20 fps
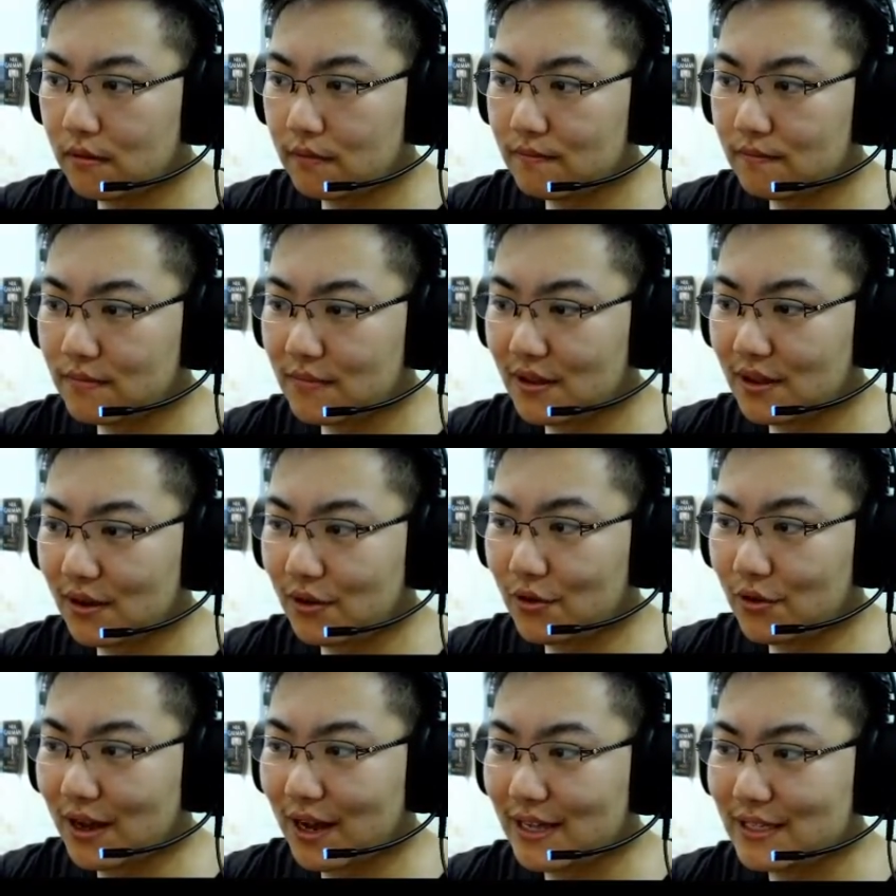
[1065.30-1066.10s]

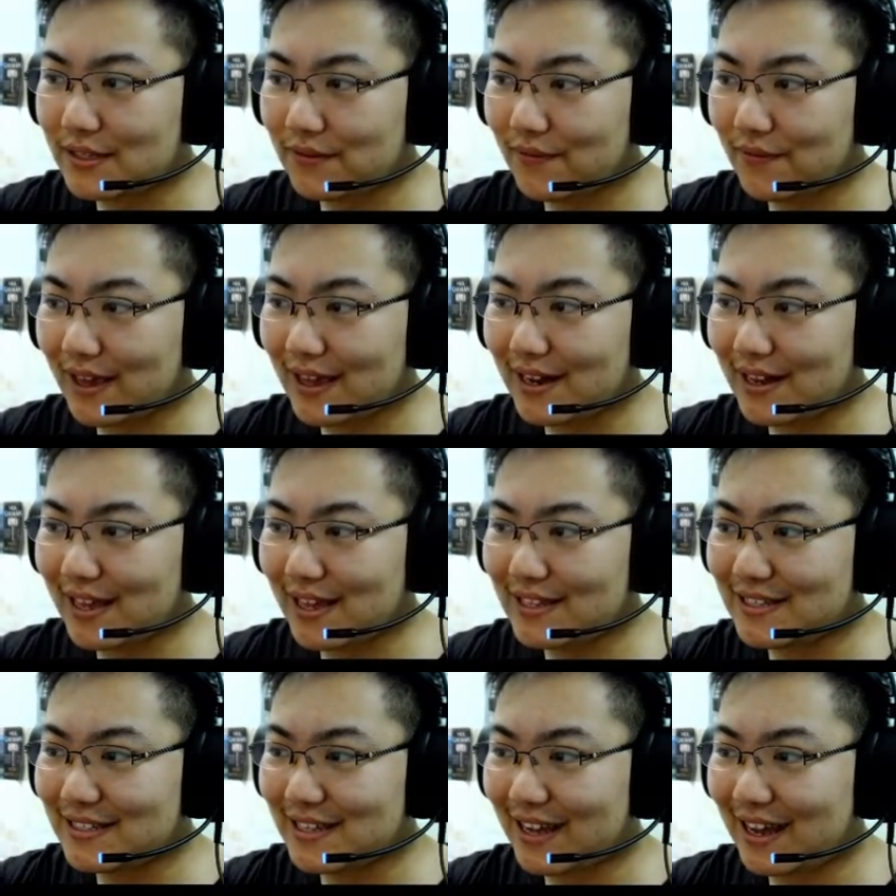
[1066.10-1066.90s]
All kinds of
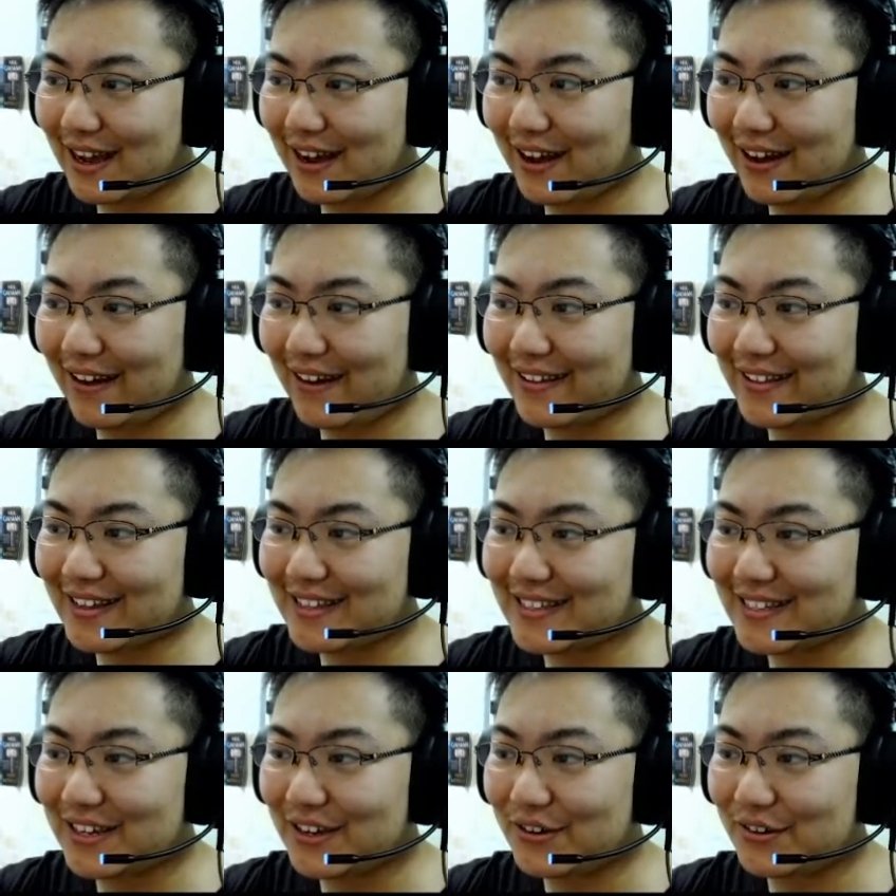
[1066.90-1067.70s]
aliens. Ah, oh,
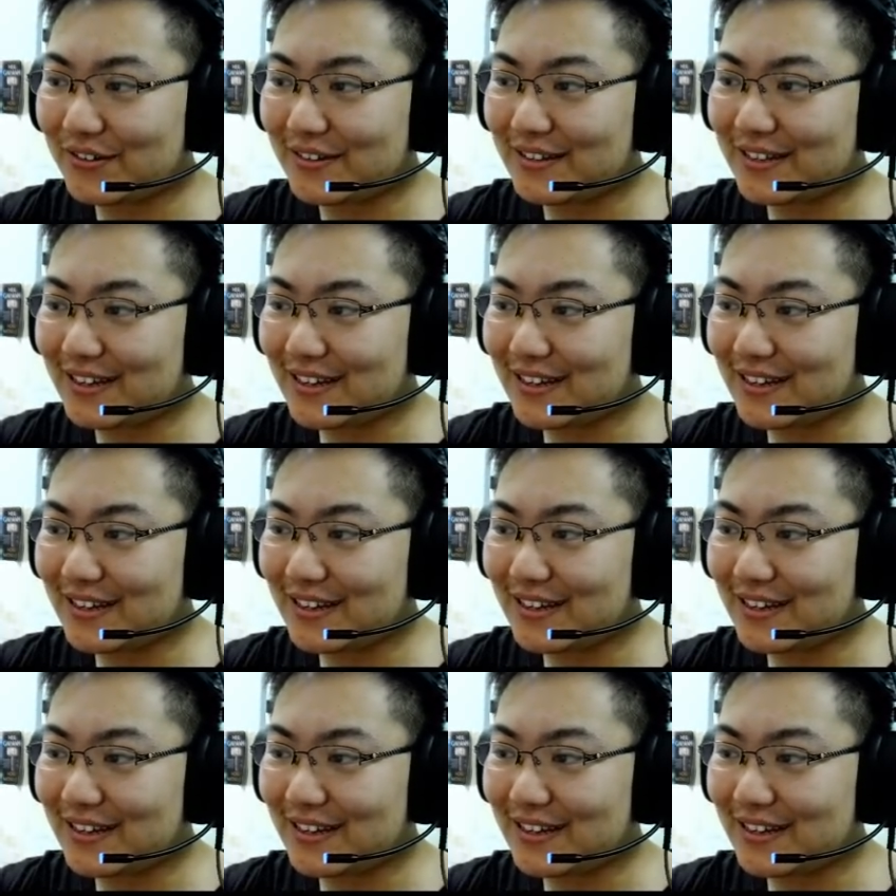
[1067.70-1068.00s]
that's cute.